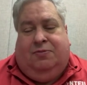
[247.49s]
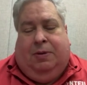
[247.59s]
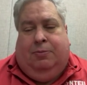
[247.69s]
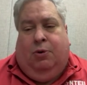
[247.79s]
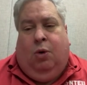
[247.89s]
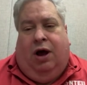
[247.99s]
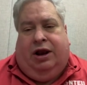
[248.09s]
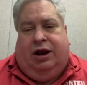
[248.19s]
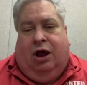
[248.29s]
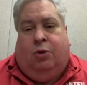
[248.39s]
people
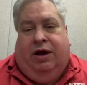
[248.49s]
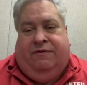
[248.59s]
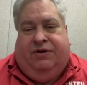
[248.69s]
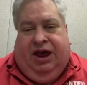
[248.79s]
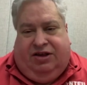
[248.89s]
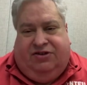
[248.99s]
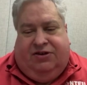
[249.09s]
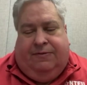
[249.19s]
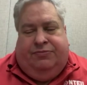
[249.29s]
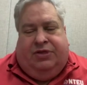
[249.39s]
want a quick
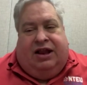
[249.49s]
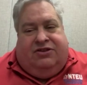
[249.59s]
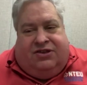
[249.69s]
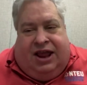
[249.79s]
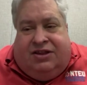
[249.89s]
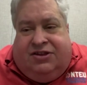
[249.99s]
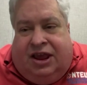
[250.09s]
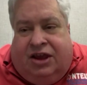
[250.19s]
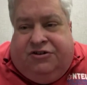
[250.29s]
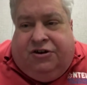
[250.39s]
fix. That's
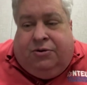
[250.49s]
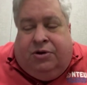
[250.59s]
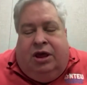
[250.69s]
the issue.